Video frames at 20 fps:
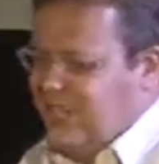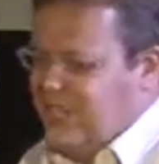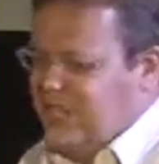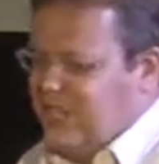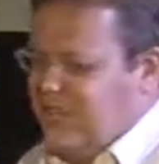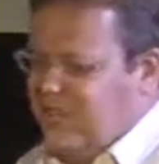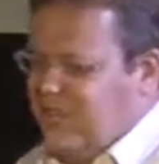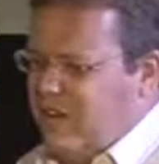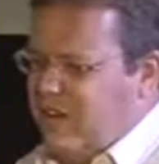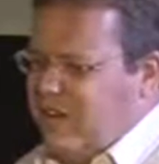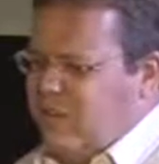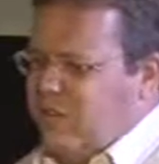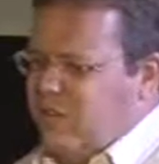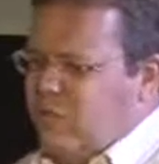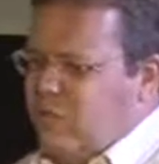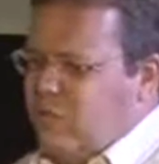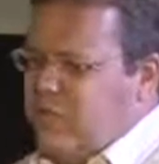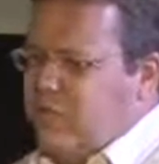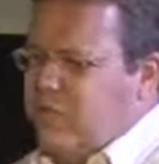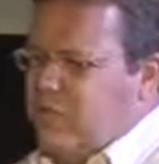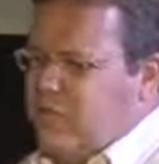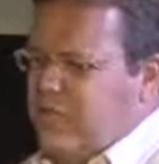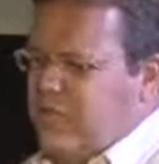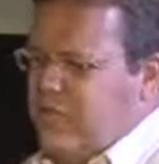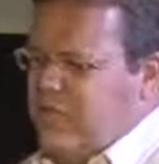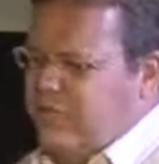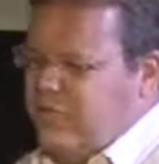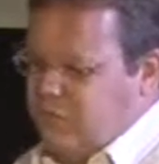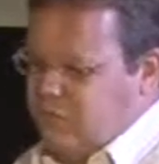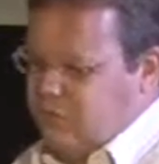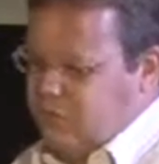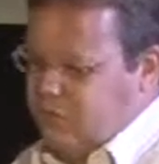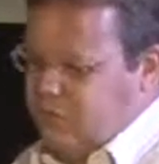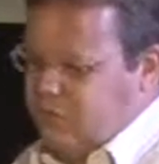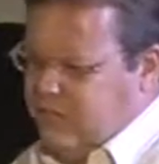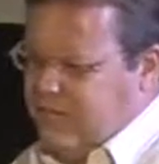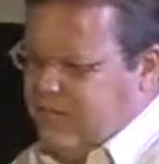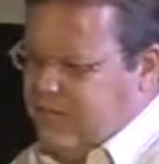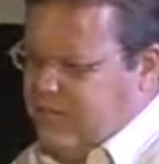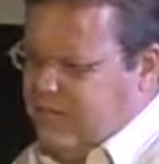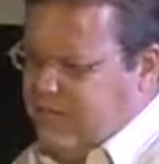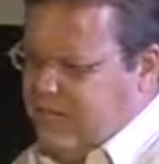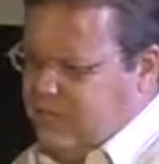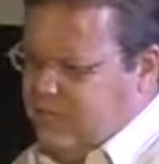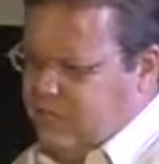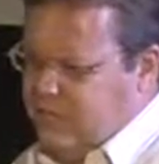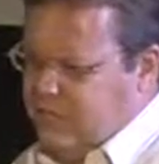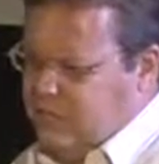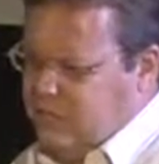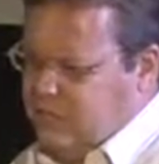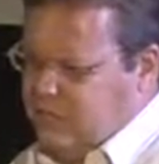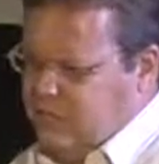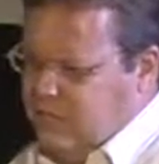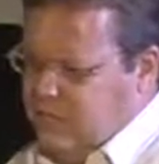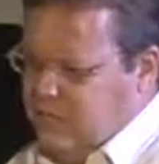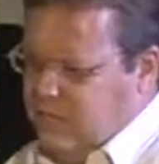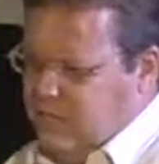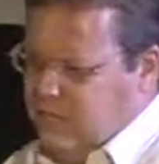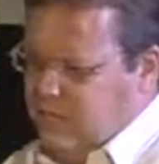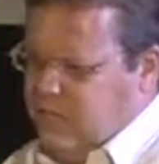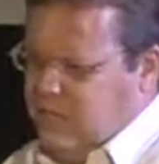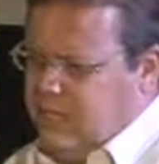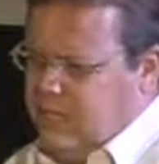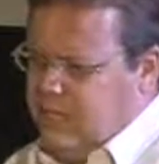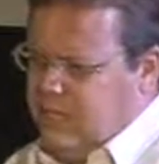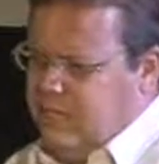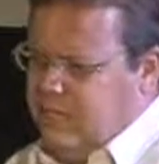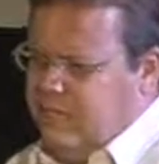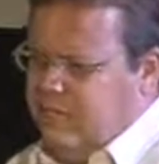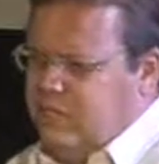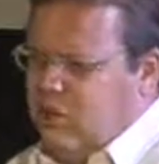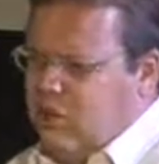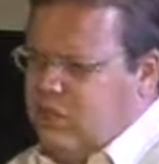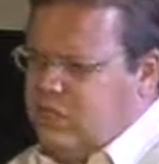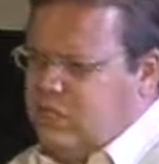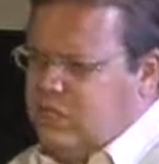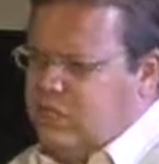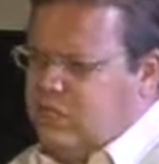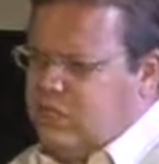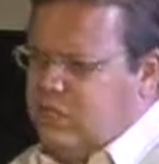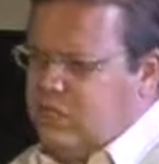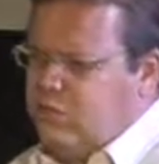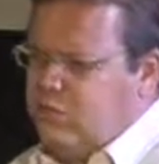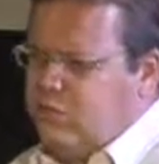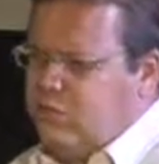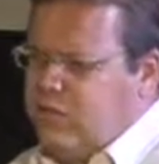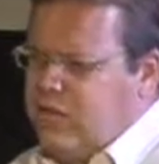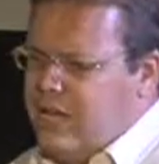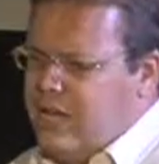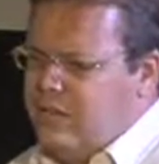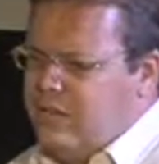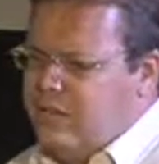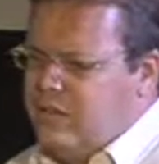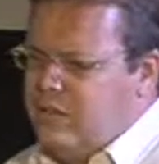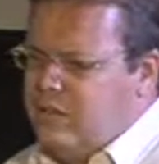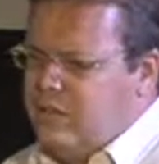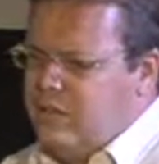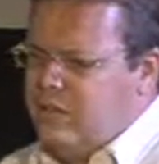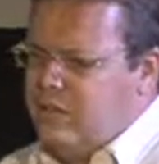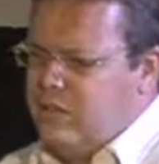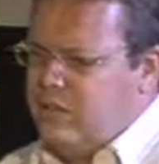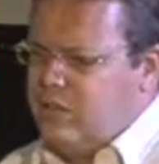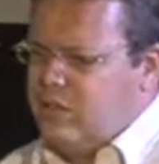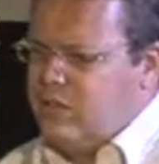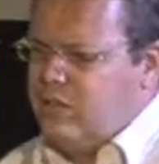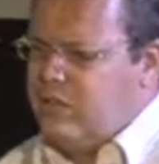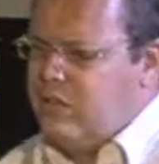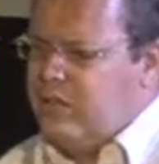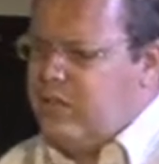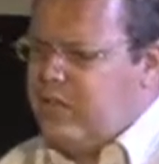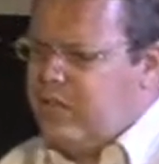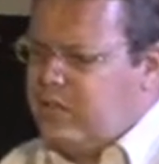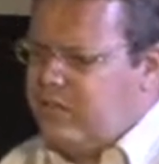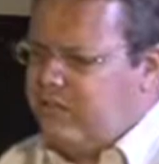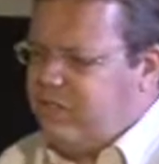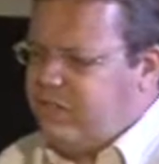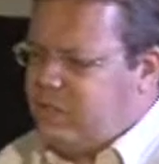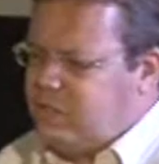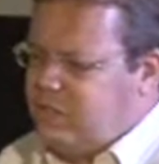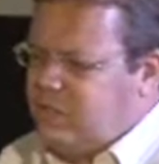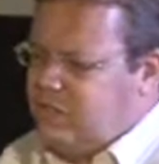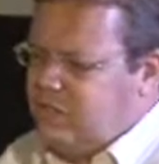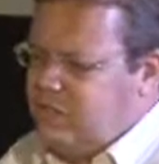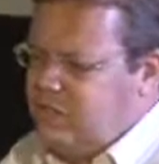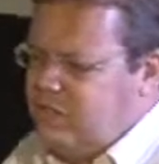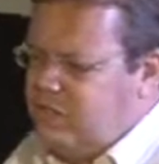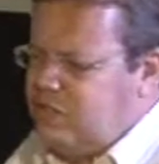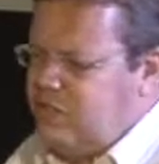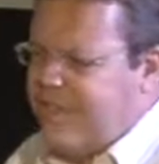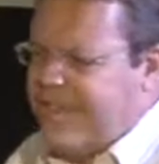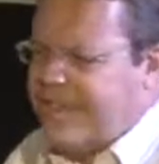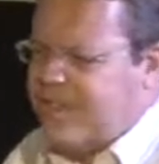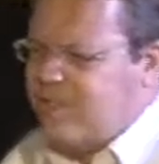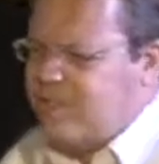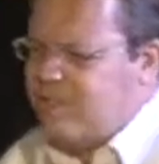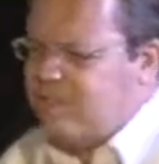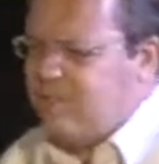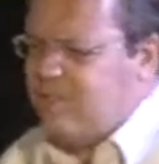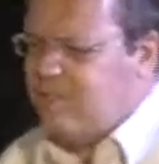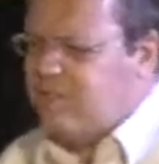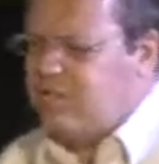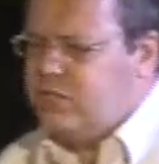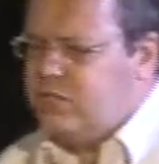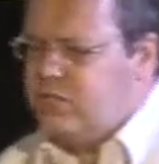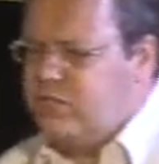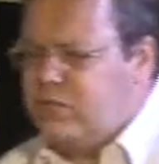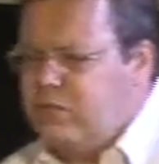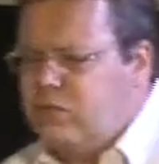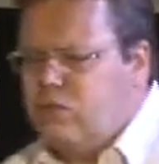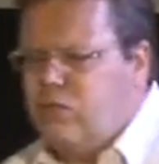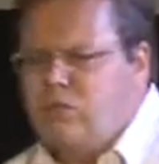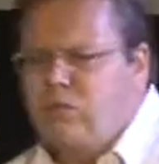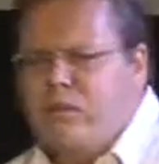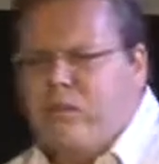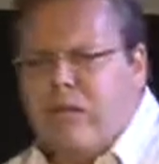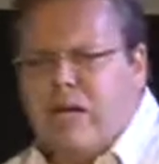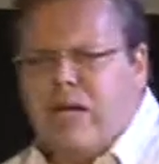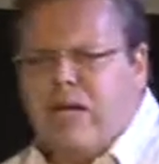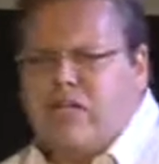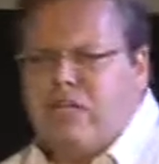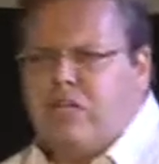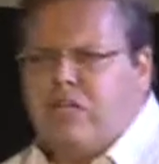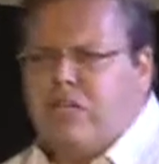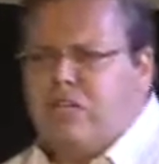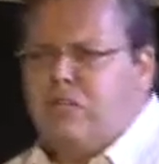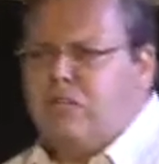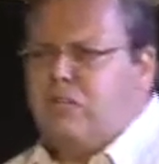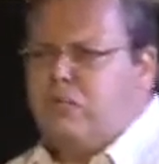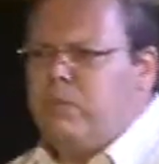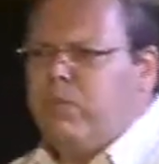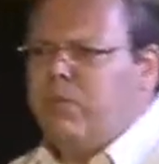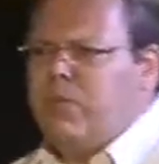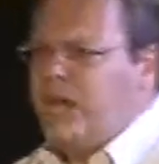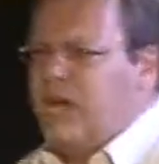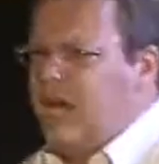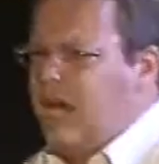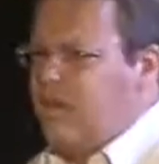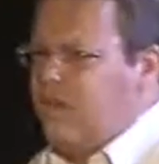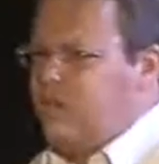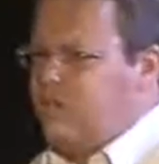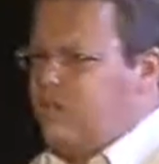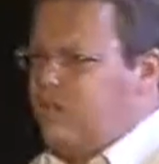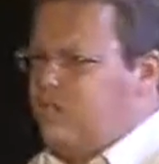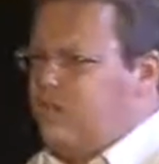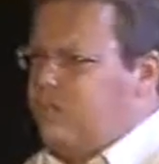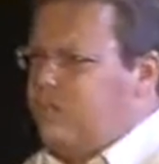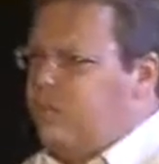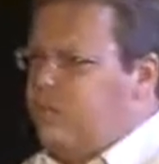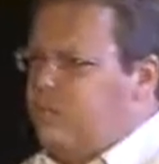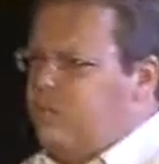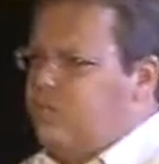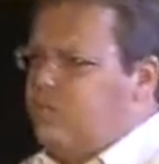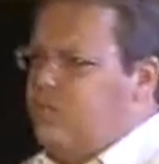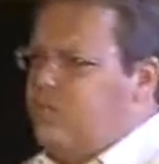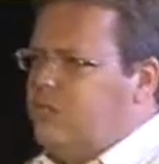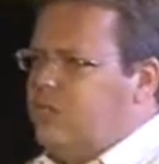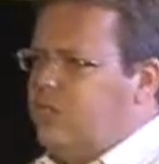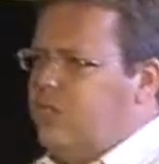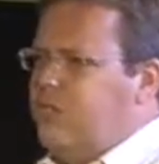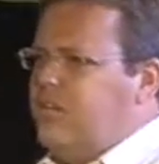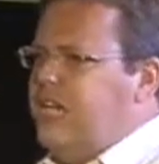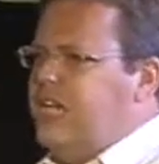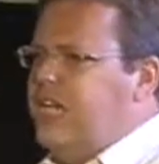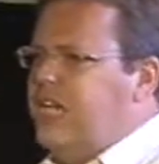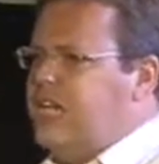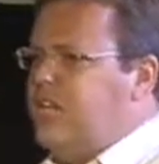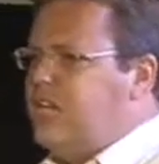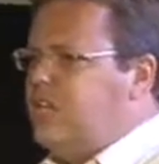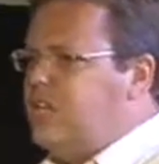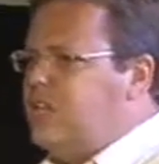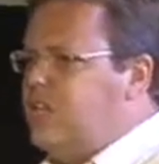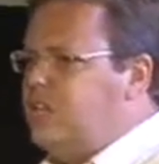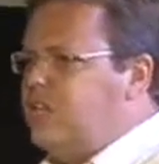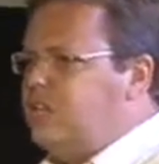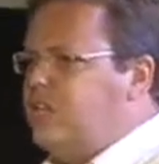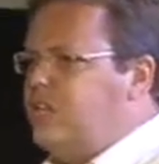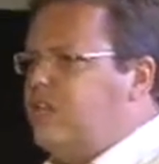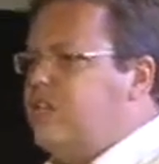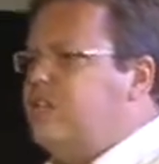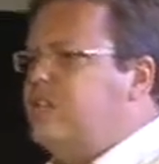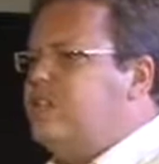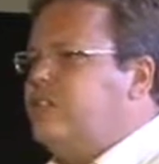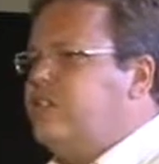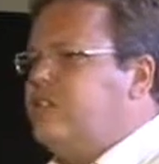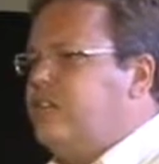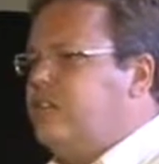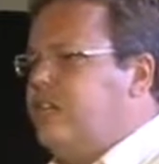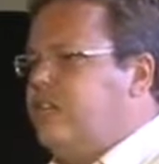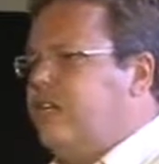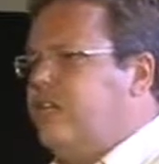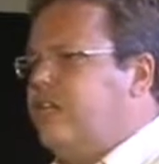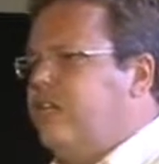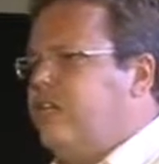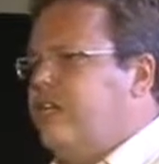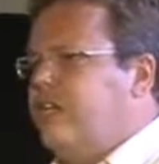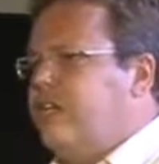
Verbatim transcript: very direct. What you do next is what really matters. Uh, and focus, extend your brand, turn passive experience into active ones, and also price it sensibly. I see some publishers really charge crazy money